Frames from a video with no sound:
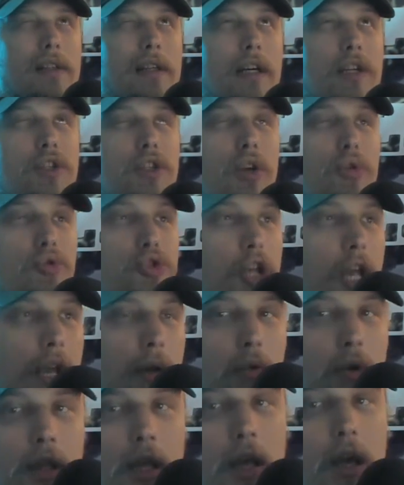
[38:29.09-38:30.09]
associate
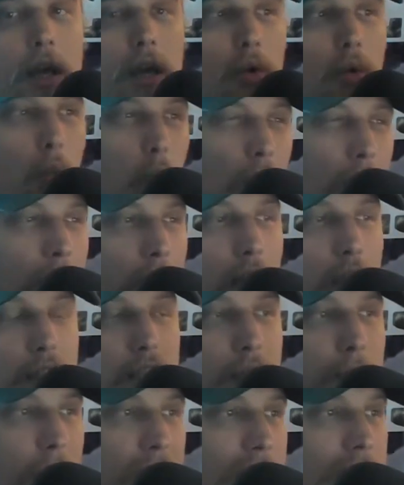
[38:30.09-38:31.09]
with wild
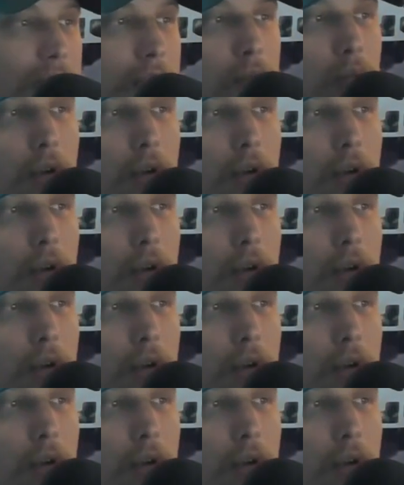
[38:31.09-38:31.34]
spaces